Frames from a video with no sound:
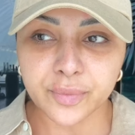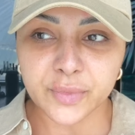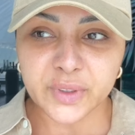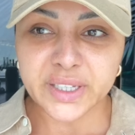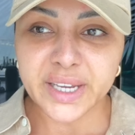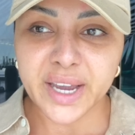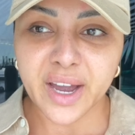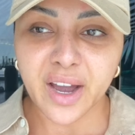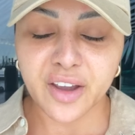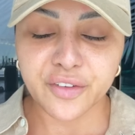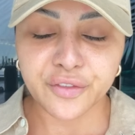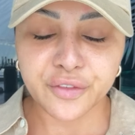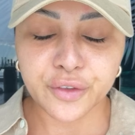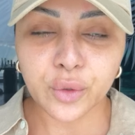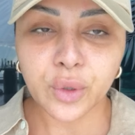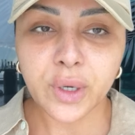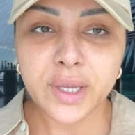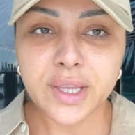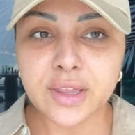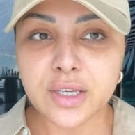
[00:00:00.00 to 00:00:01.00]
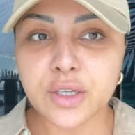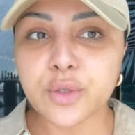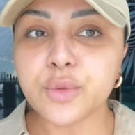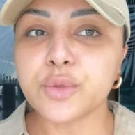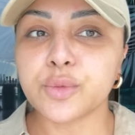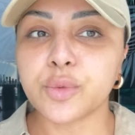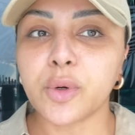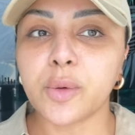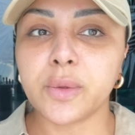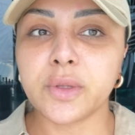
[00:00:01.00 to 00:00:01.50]
Yeah, I feel like this was
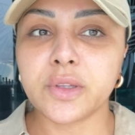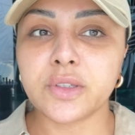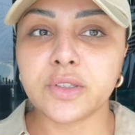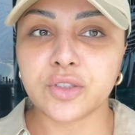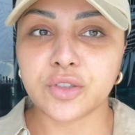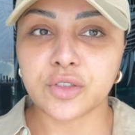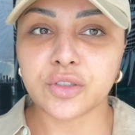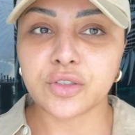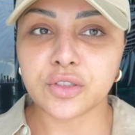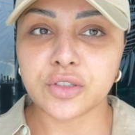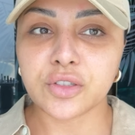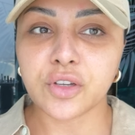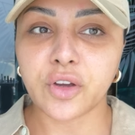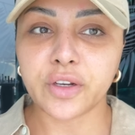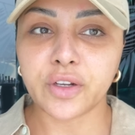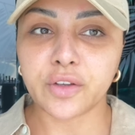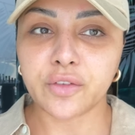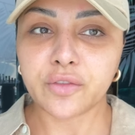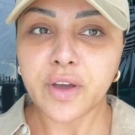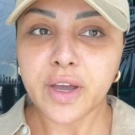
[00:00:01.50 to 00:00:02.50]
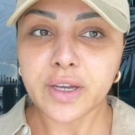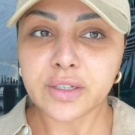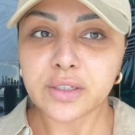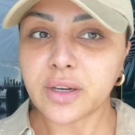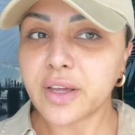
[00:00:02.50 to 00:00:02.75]
probably the deciding factor.